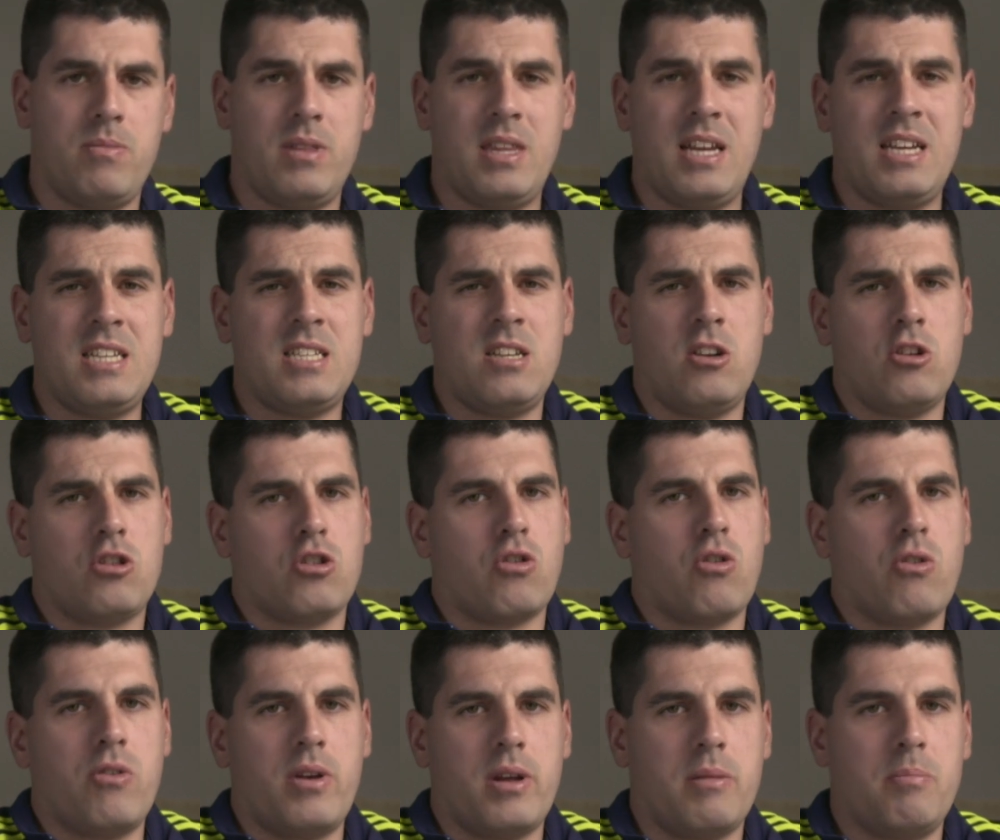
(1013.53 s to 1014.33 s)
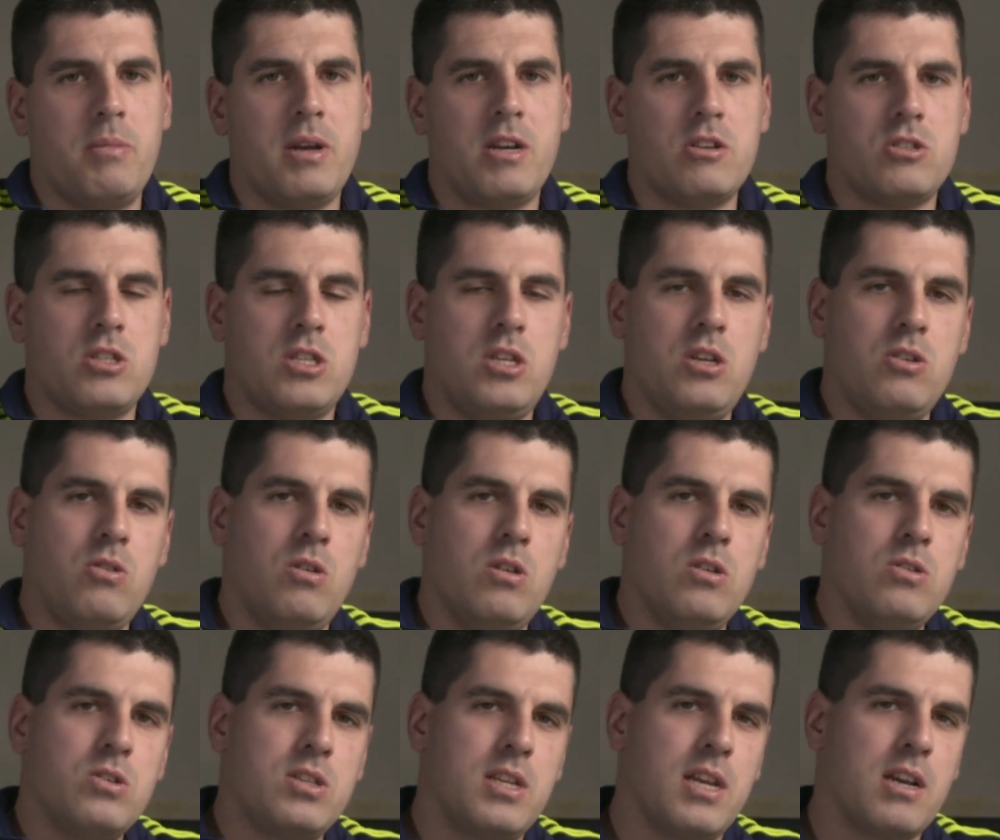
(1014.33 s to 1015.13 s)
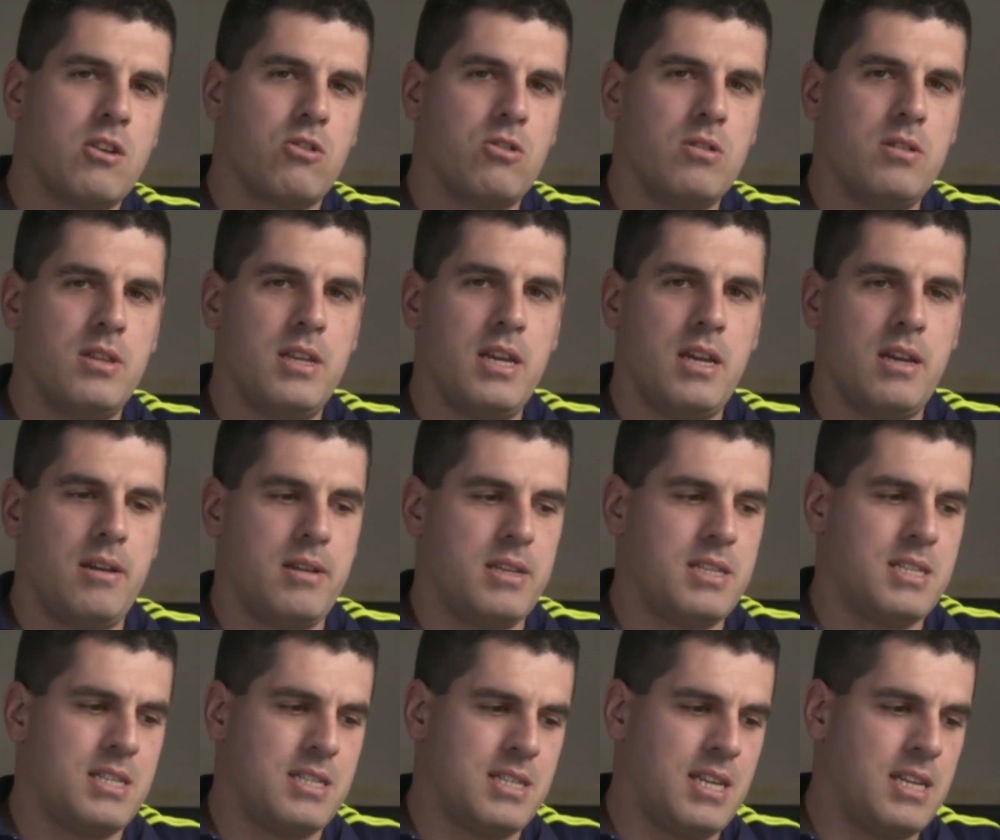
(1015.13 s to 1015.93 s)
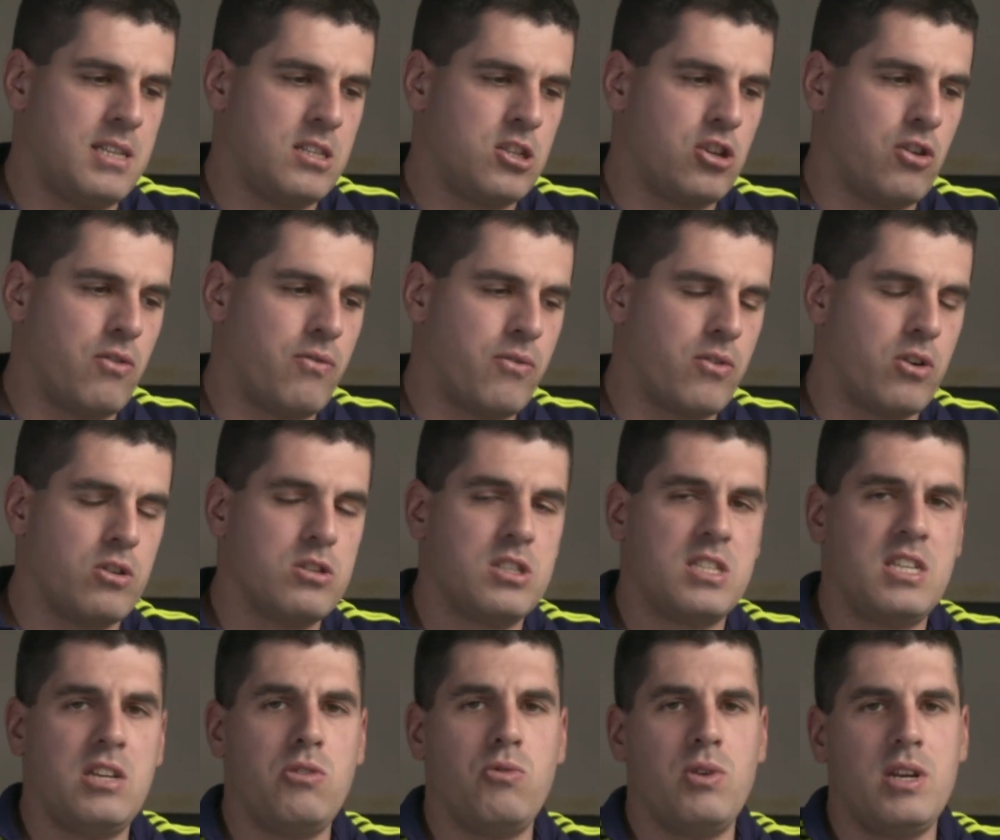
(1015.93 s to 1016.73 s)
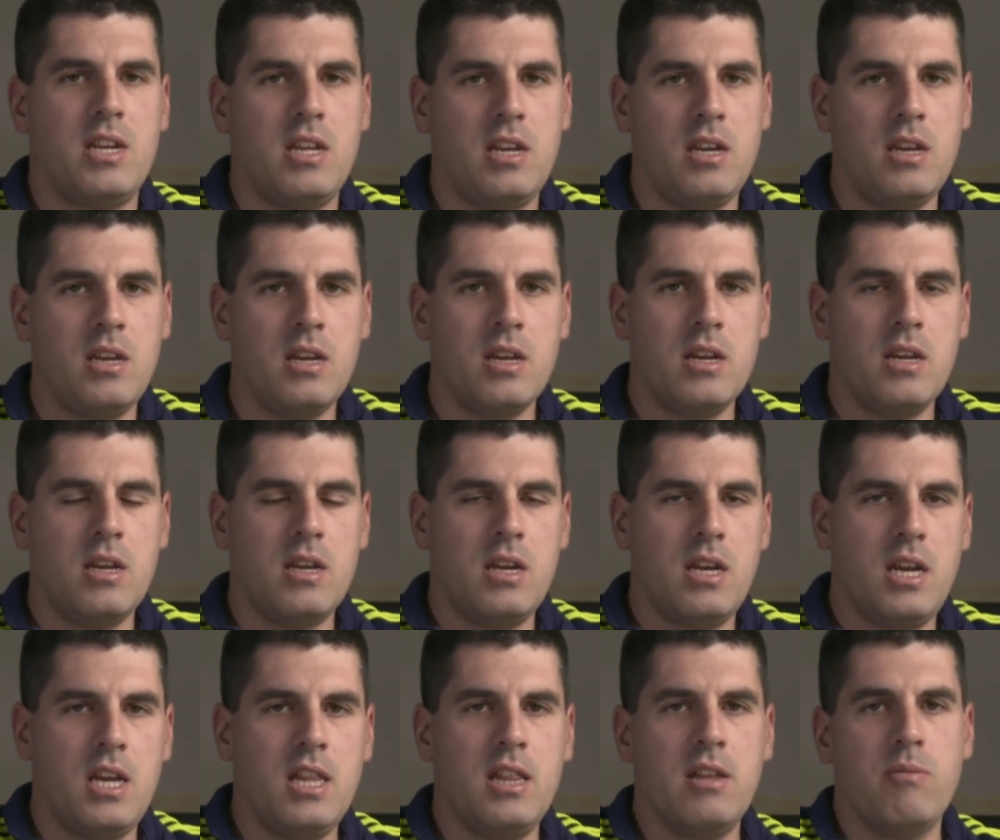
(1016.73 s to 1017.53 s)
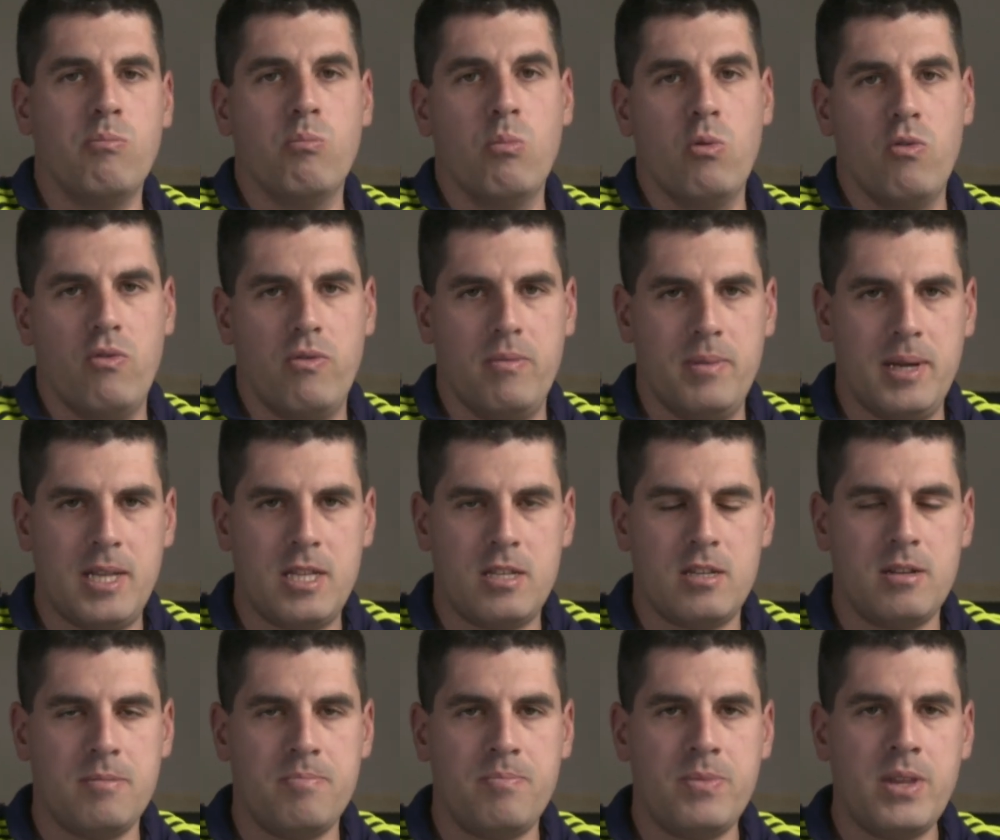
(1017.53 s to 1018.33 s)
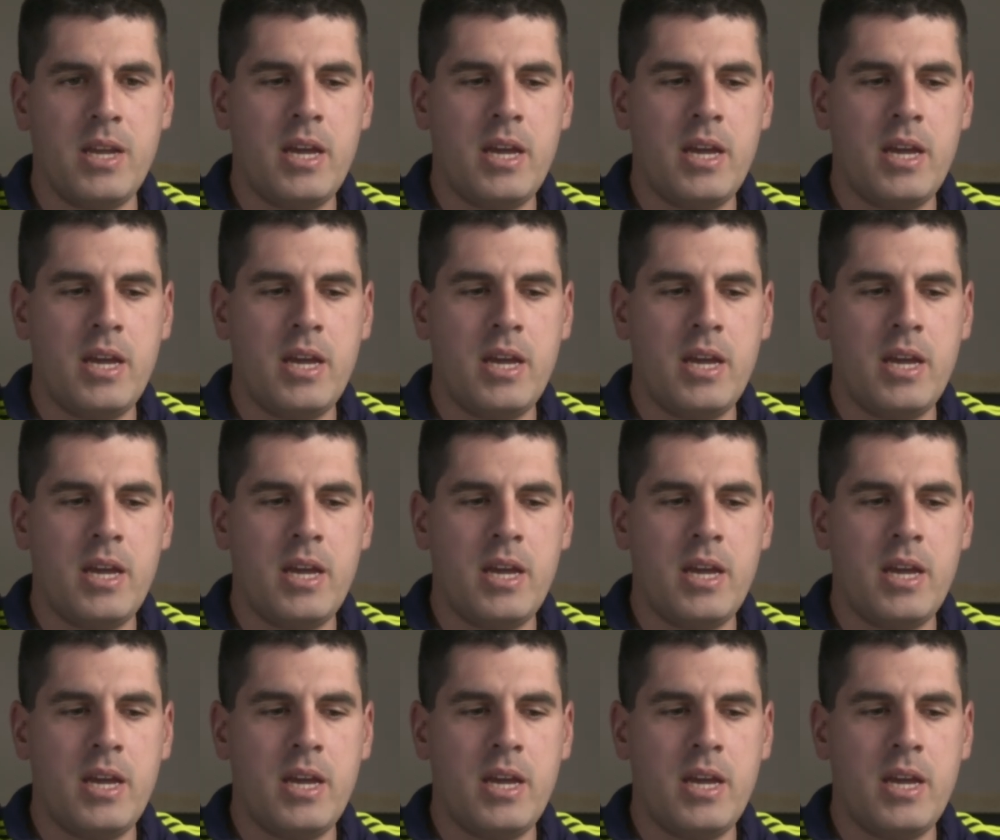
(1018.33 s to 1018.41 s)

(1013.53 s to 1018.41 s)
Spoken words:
That is not correct, because you lose the sense of continuity in the movement.